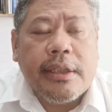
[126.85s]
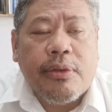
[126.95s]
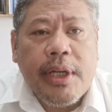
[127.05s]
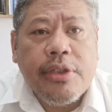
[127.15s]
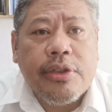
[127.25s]

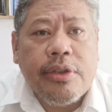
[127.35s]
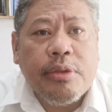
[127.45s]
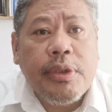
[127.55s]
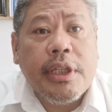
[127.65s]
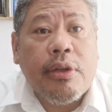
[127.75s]

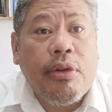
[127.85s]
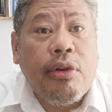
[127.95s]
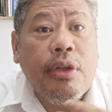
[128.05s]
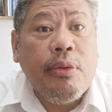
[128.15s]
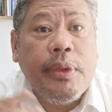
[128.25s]
questions which are
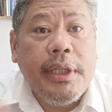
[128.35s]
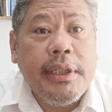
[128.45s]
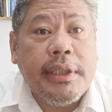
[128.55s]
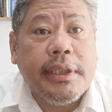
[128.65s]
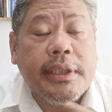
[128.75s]

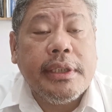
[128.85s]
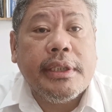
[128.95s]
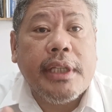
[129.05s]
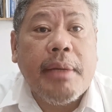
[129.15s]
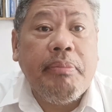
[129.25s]
always
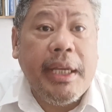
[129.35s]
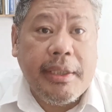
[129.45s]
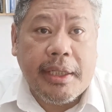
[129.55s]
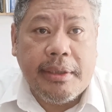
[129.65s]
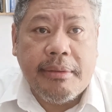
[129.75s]

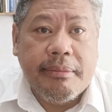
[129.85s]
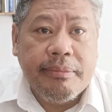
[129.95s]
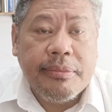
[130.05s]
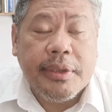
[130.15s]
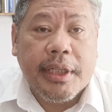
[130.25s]
updated.
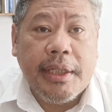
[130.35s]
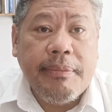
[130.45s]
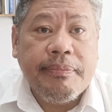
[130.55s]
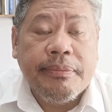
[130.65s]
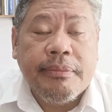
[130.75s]
Okay,
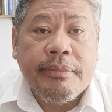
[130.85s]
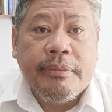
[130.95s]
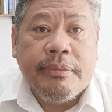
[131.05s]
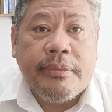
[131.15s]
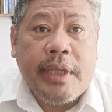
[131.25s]

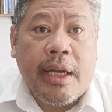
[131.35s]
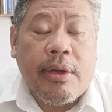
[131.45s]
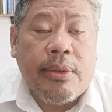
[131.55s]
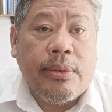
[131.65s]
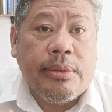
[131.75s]
now